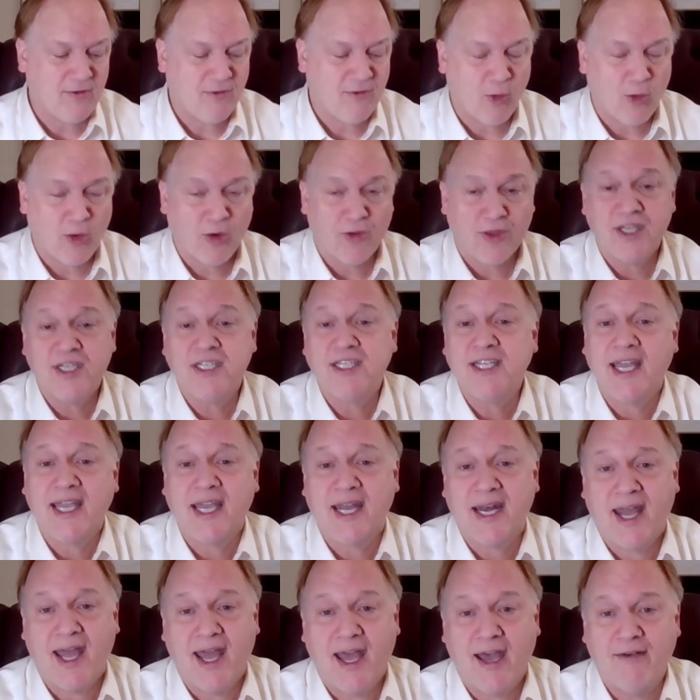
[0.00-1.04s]
for the
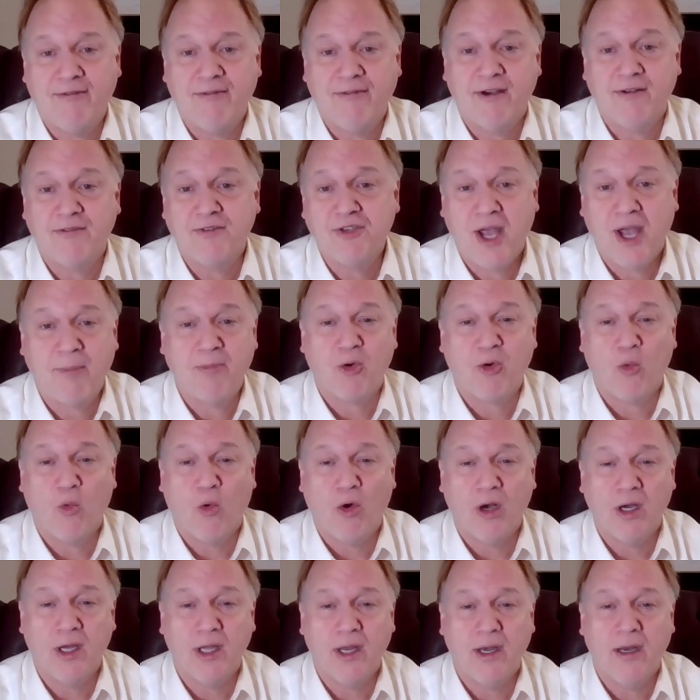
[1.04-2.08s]
second half of chapter
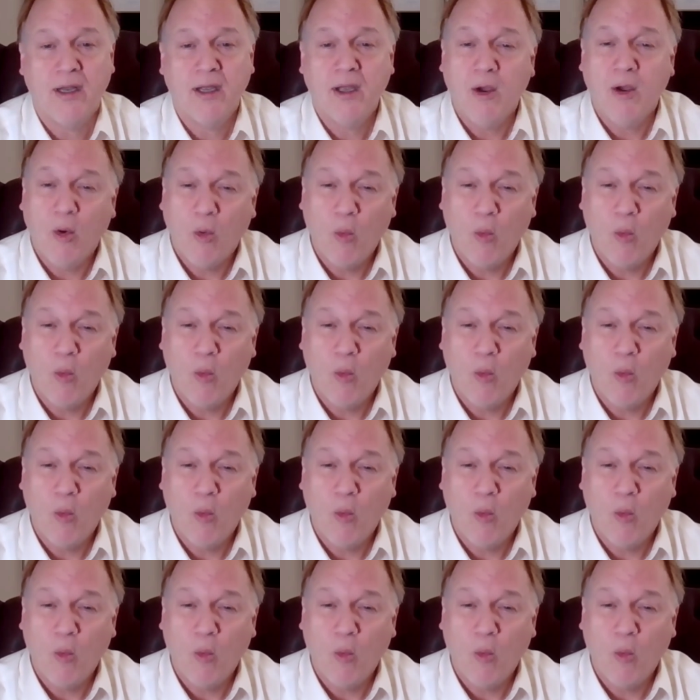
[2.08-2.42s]
1,